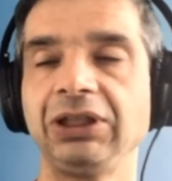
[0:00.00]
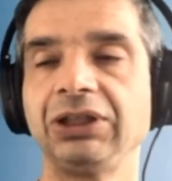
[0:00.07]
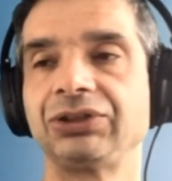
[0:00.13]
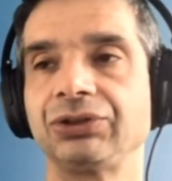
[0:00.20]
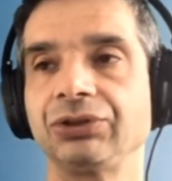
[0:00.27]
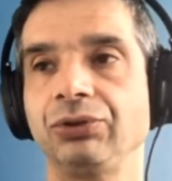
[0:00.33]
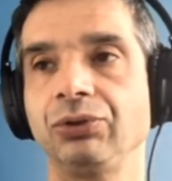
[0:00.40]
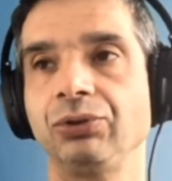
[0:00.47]

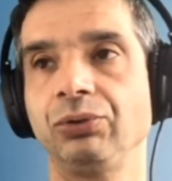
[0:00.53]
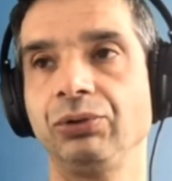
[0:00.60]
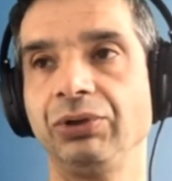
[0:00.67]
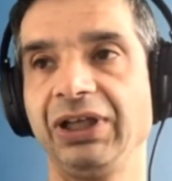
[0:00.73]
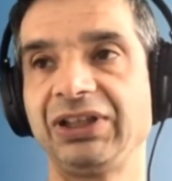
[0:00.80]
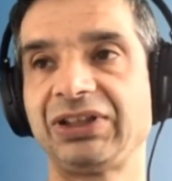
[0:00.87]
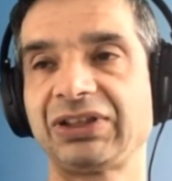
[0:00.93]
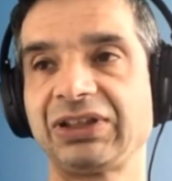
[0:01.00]
So
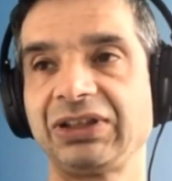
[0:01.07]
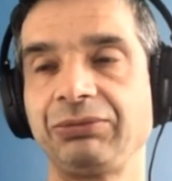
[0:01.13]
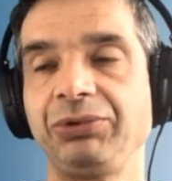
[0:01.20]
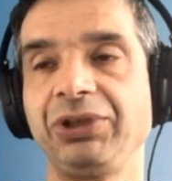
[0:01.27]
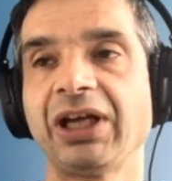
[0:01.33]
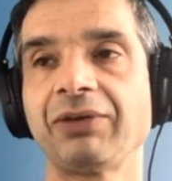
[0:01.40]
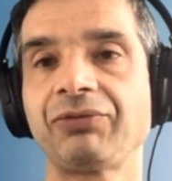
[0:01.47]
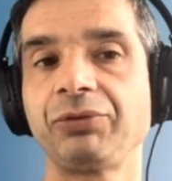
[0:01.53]

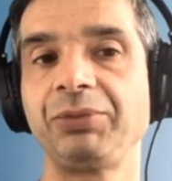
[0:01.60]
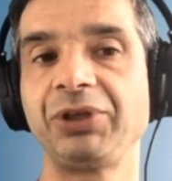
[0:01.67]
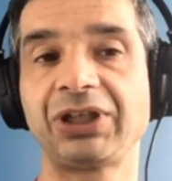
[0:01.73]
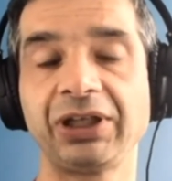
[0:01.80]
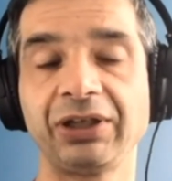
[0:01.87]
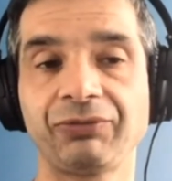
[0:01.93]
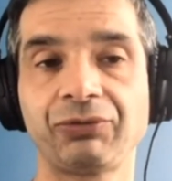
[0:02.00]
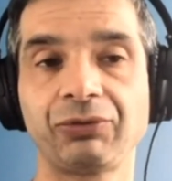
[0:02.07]
we have to be
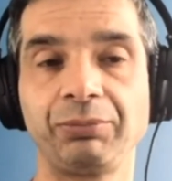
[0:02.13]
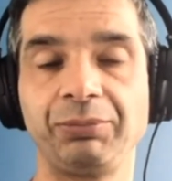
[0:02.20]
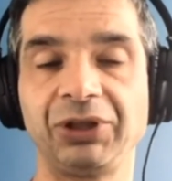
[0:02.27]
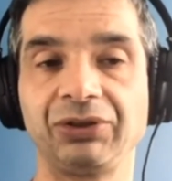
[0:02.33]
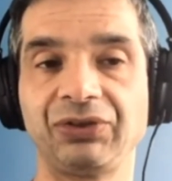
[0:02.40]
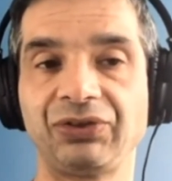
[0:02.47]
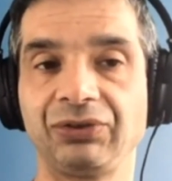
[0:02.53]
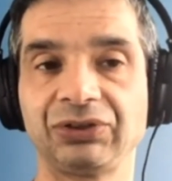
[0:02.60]
careful,
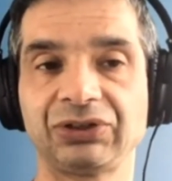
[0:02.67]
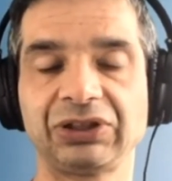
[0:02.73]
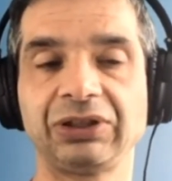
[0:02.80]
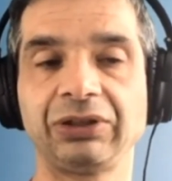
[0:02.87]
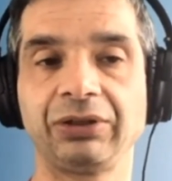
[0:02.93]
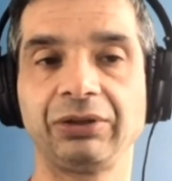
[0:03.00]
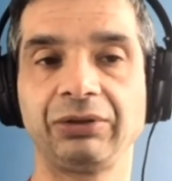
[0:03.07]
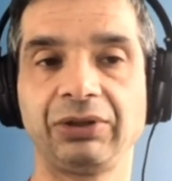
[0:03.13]
because those
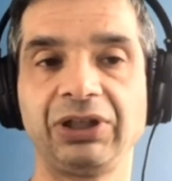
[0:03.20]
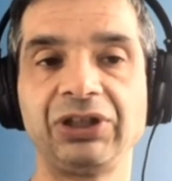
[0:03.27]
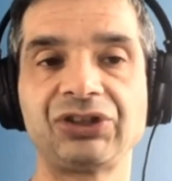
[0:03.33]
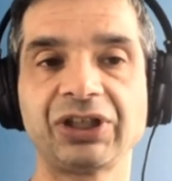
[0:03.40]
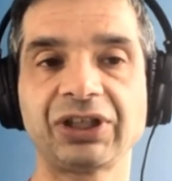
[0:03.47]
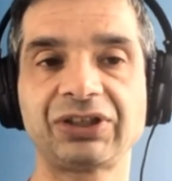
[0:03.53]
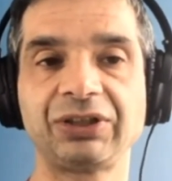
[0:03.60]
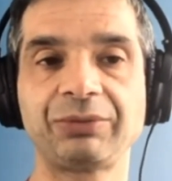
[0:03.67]

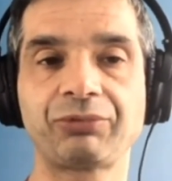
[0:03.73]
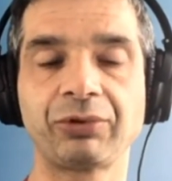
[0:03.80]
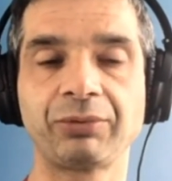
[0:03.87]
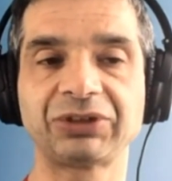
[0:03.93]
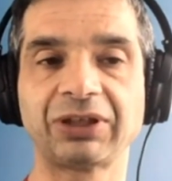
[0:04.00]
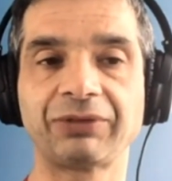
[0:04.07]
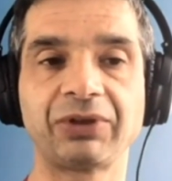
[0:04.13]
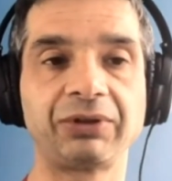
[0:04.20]
injected
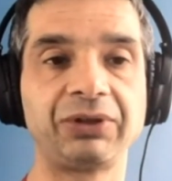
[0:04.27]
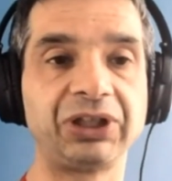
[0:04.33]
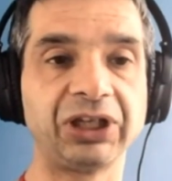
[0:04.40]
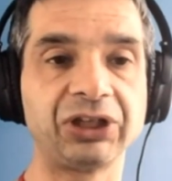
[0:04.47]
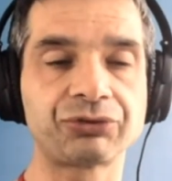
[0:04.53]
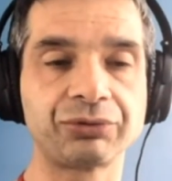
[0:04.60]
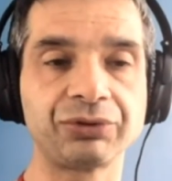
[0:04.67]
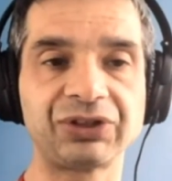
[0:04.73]
prompts are very
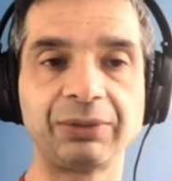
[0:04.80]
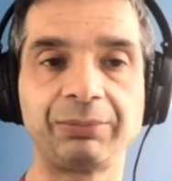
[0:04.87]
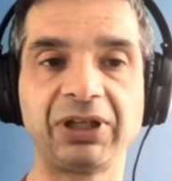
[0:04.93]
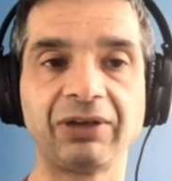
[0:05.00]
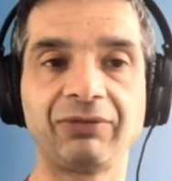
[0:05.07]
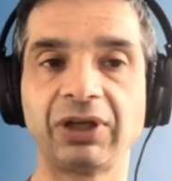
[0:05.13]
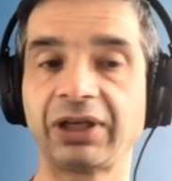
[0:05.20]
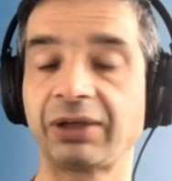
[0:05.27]
dangerous. They
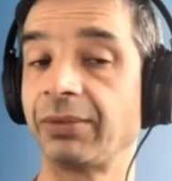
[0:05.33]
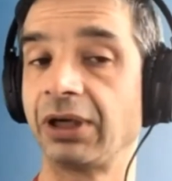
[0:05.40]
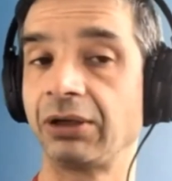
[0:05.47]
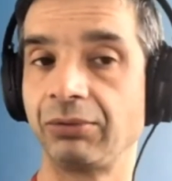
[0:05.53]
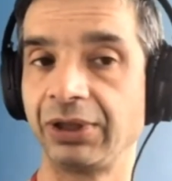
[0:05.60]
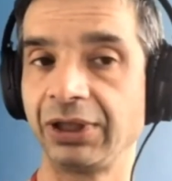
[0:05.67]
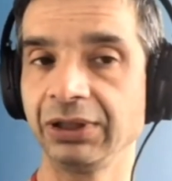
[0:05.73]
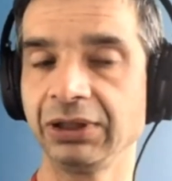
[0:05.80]
behave like
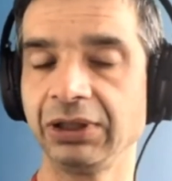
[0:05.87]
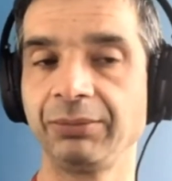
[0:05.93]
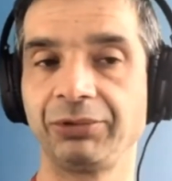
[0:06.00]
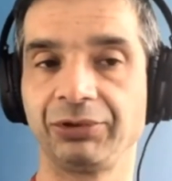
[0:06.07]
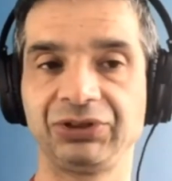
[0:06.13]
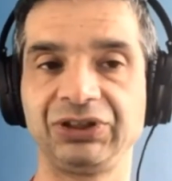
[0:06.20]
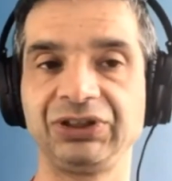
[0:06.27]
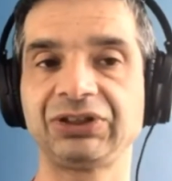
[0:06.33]
malware,
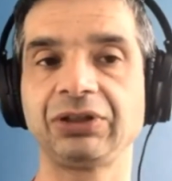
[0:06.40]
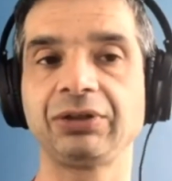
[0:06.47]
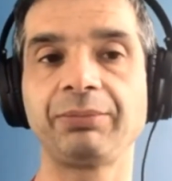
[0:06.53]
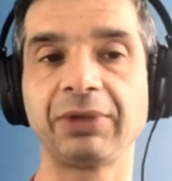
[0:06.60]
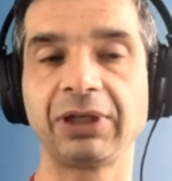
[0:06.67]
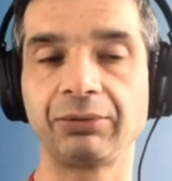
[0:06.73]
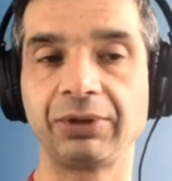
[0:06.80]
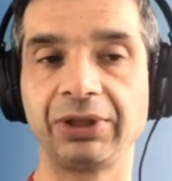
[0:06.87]
persistent
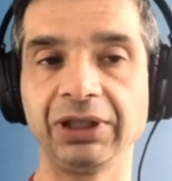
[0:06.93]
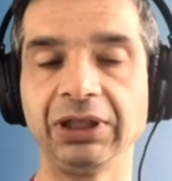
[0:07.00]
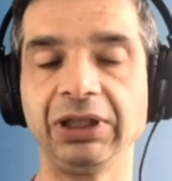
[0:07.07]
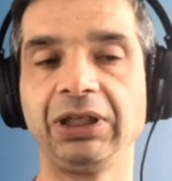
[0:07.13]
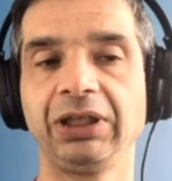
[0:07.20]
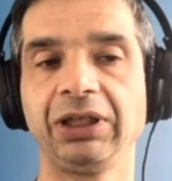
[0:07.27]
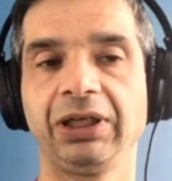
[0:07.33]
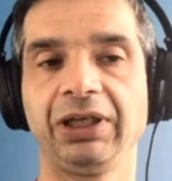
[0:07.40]
malware,
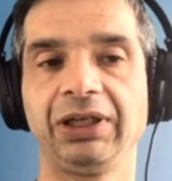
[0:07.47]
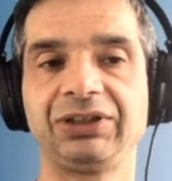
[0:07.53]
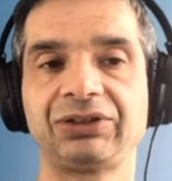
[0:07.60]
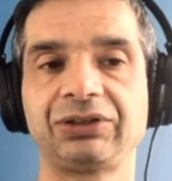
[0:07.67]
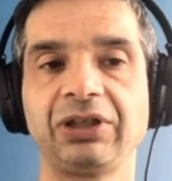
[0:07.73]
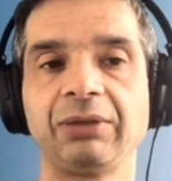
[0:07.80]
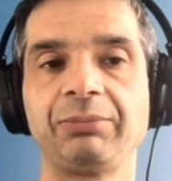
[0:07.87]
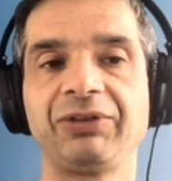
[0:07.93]
and it's
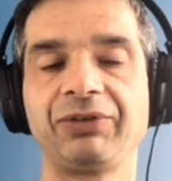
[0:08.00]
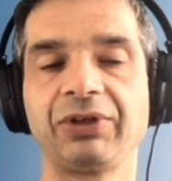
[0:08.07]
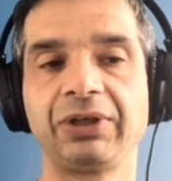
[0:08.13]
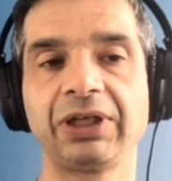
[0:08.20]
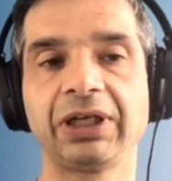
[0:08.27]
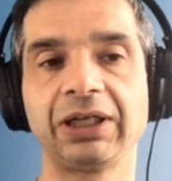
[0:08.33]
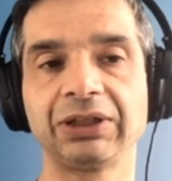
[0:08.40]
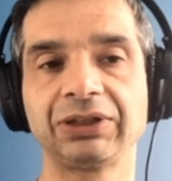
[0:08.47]
going to be
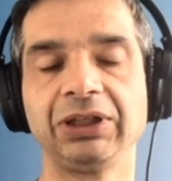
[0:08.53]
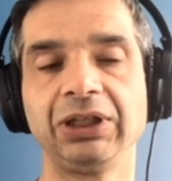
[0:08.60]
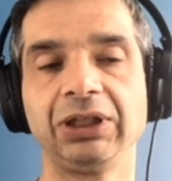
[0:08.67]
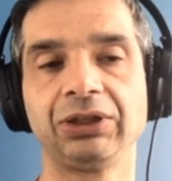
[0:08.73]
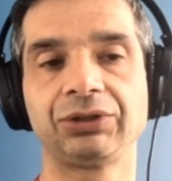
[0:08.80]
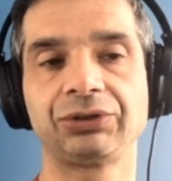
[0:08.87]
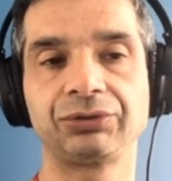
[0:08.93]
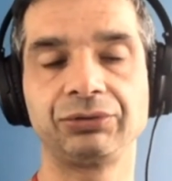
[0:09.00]
very hard
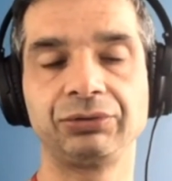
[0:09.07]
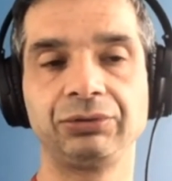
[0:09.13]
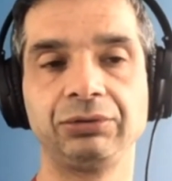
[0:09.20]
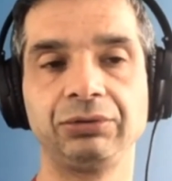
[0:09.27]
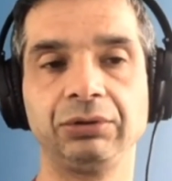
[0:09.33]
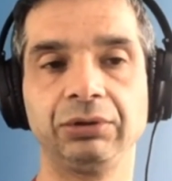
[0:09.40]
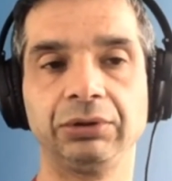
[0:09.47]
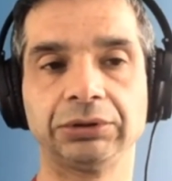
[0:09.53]

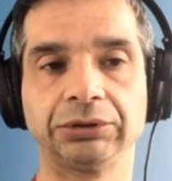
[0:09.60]
to